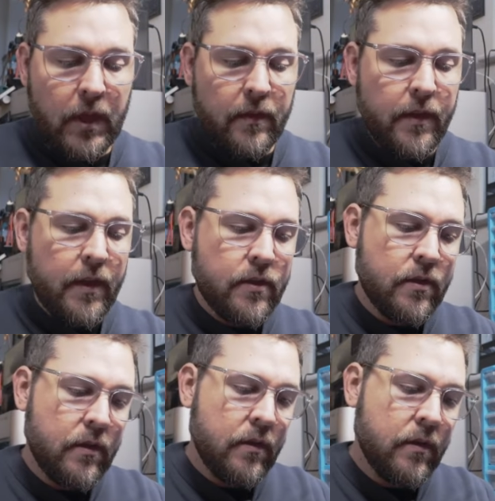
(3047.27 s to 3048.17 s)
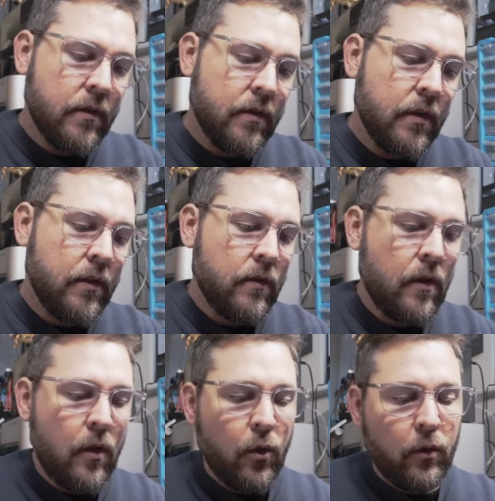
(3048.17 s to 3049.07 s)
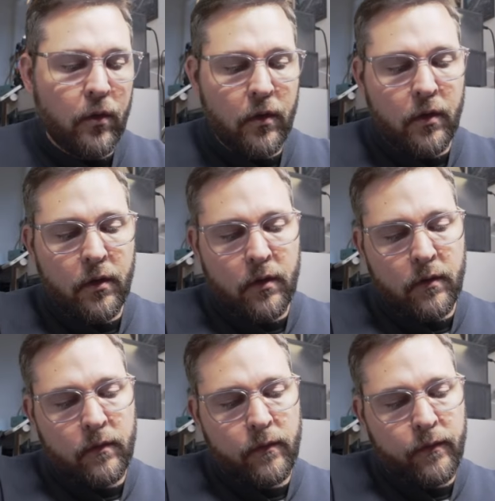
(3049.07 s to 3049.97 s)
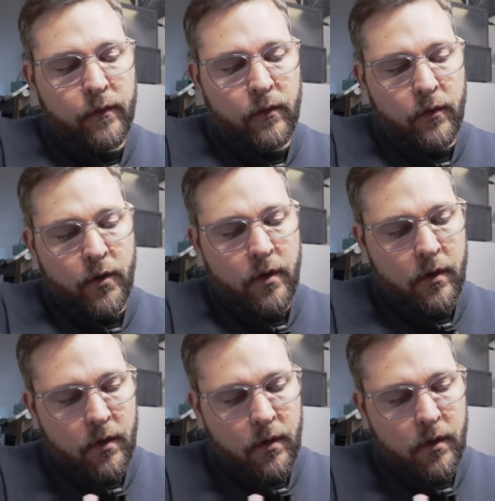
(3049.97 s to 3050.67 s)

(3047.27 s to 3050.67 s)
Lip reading: there's a little hole for